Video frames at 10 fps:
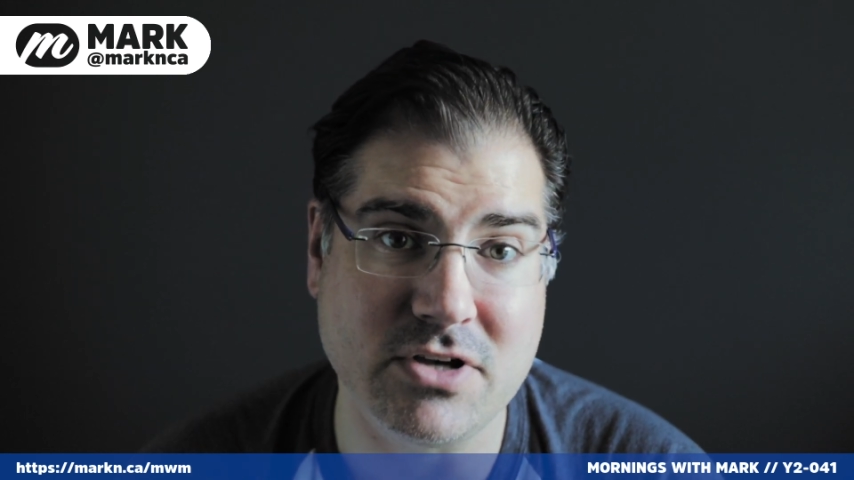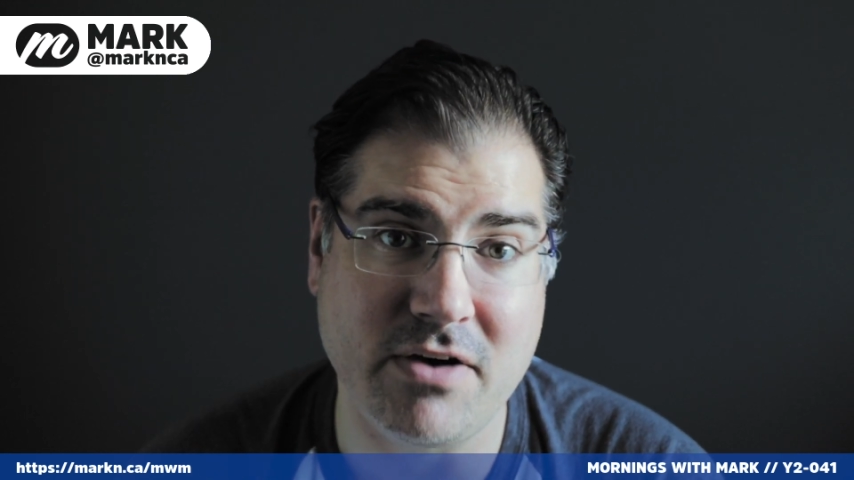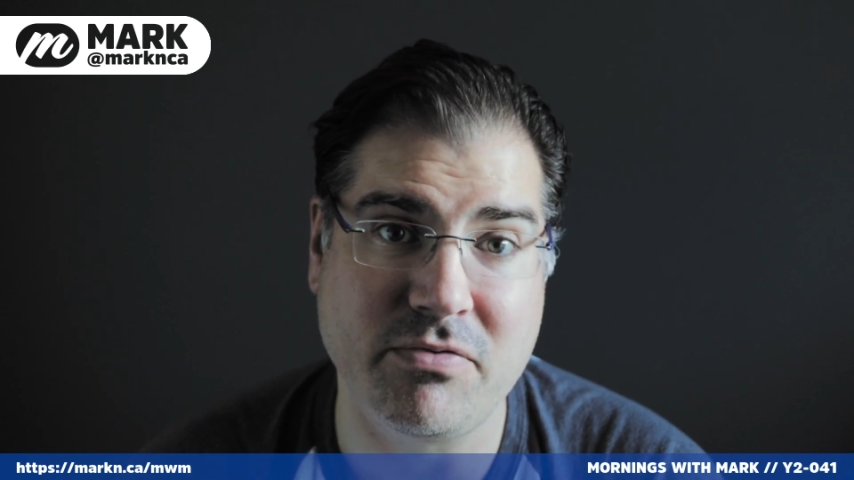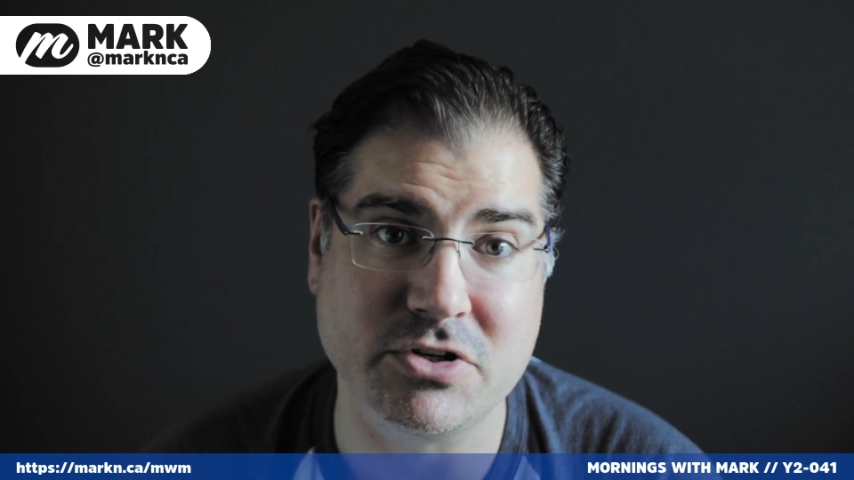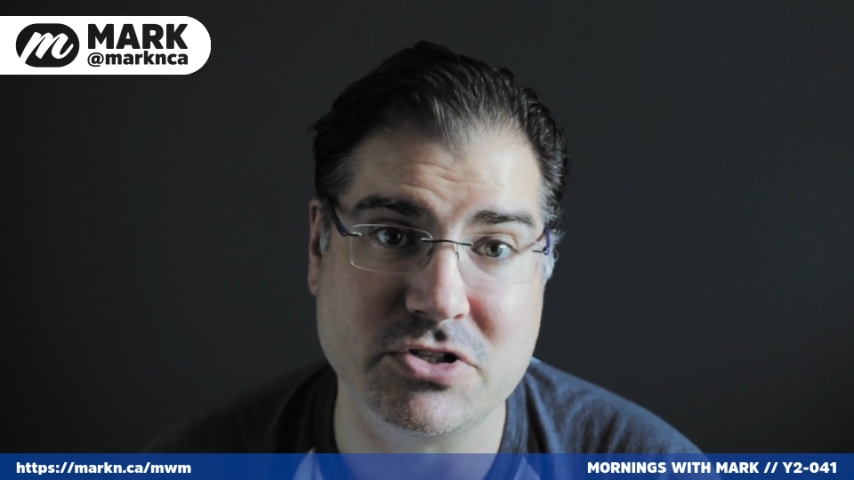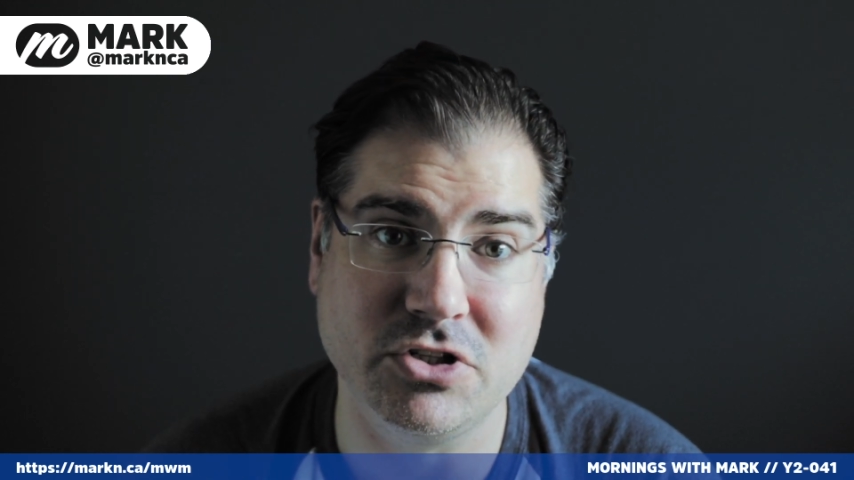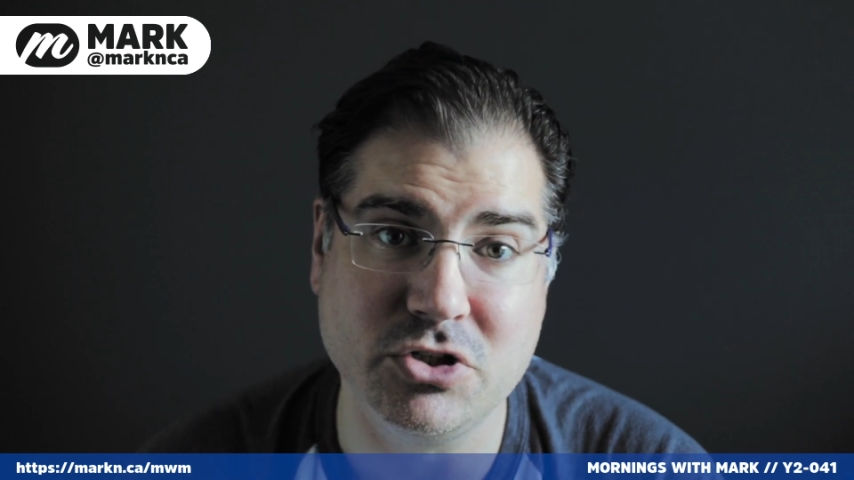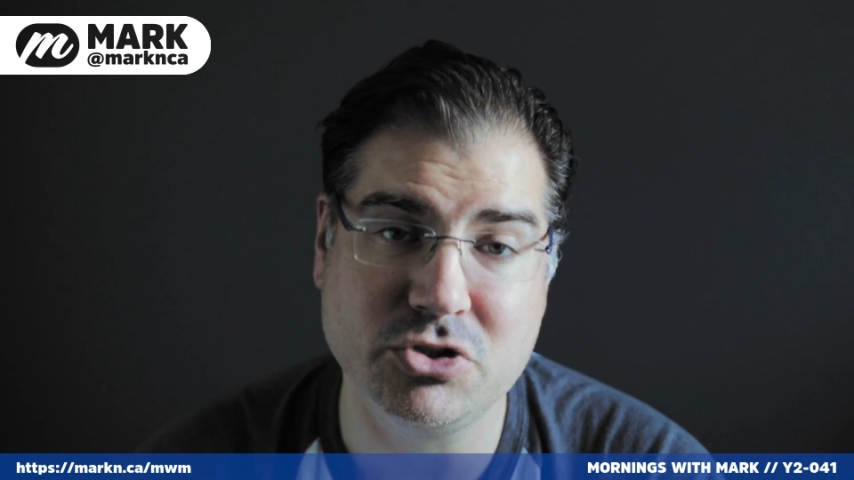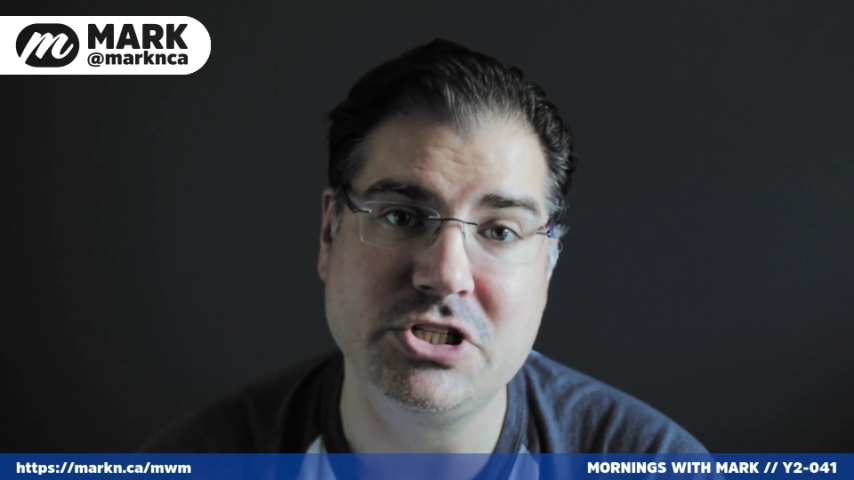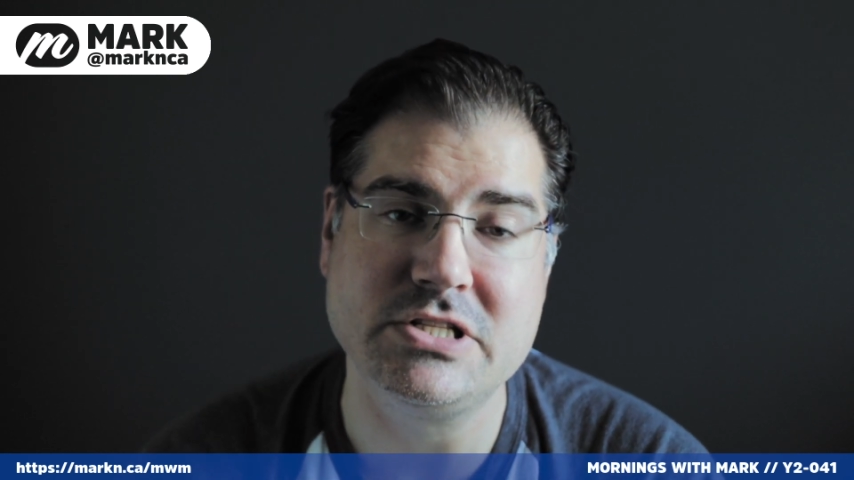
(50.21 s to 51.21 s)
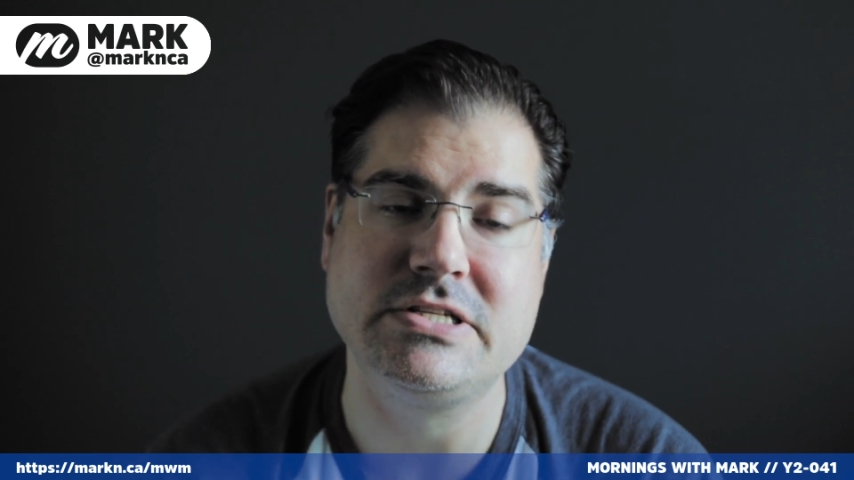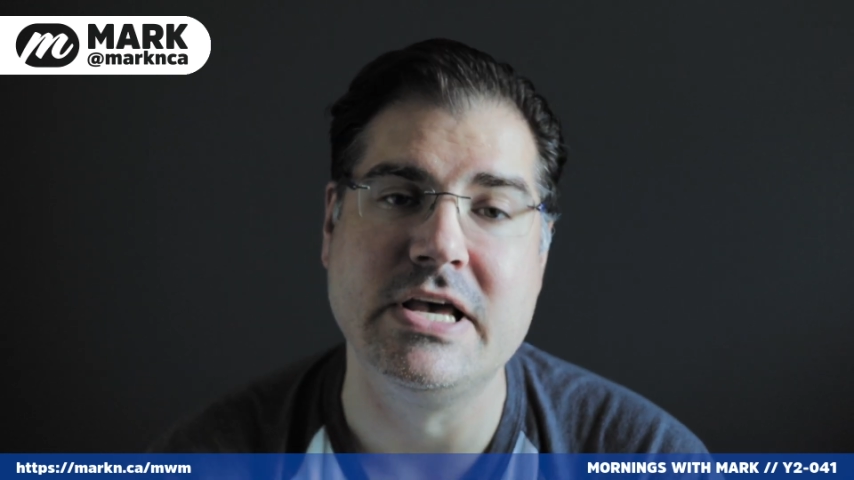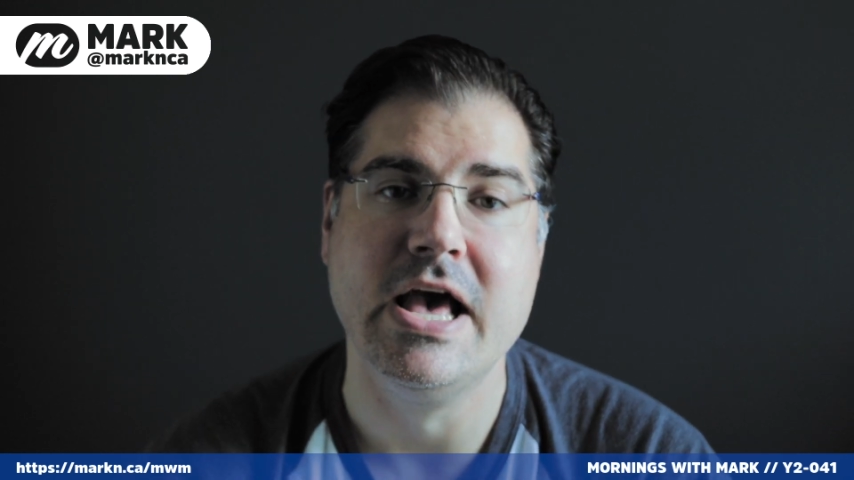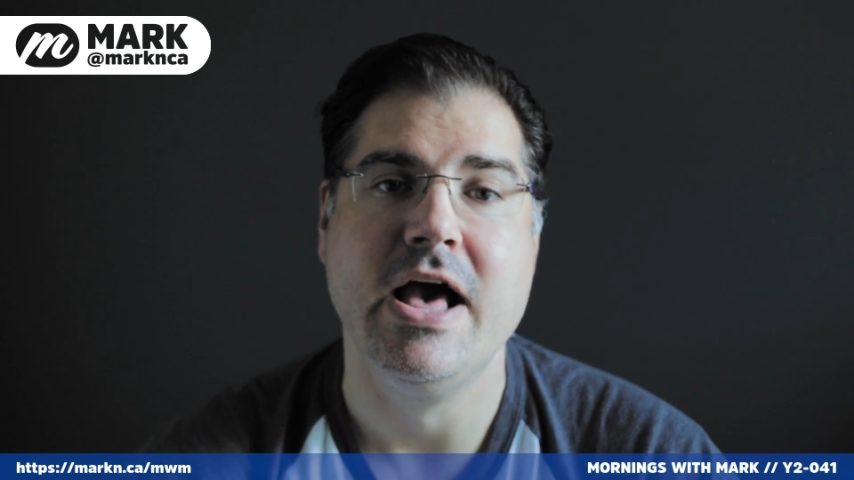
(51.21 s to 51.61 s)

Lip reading: software solutions.